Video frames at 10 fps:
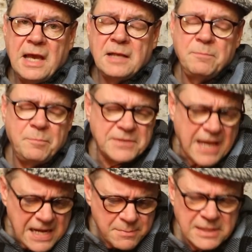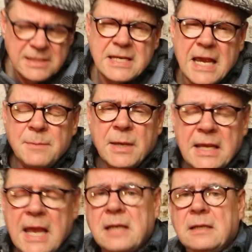And time and time
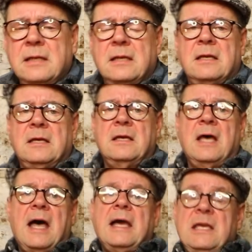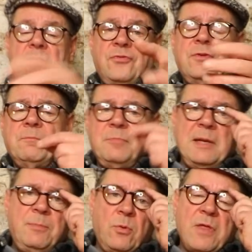again, I hear from
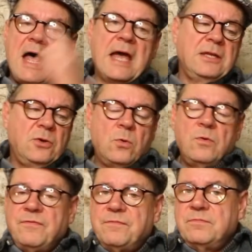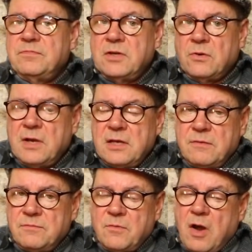people that I know, you know,
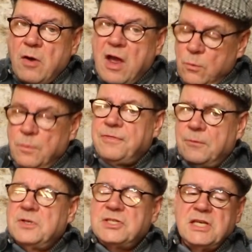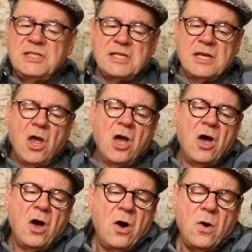in, out with the whisky scene
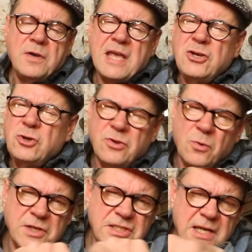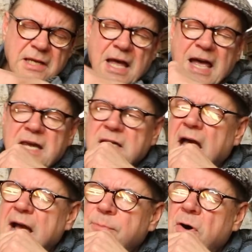oh yeah, you're the whiskey guy and
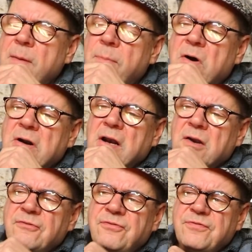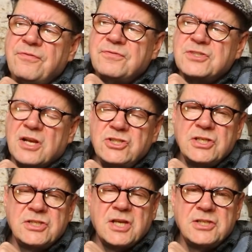I bought a bottle of such
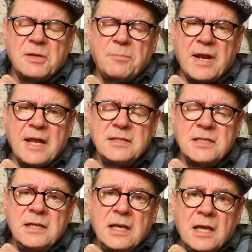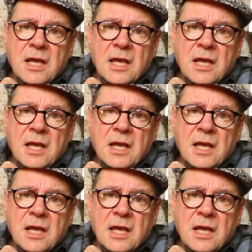and such a brand and